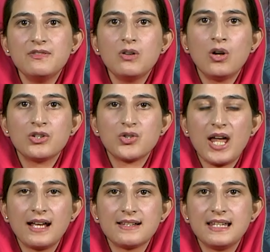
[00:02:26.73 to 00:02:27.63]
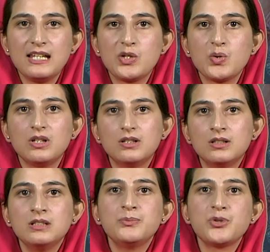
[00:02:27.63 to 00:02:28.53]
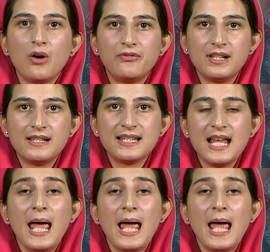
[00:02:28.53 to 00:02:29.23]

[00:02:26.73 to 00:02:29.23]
contracts is to earn profits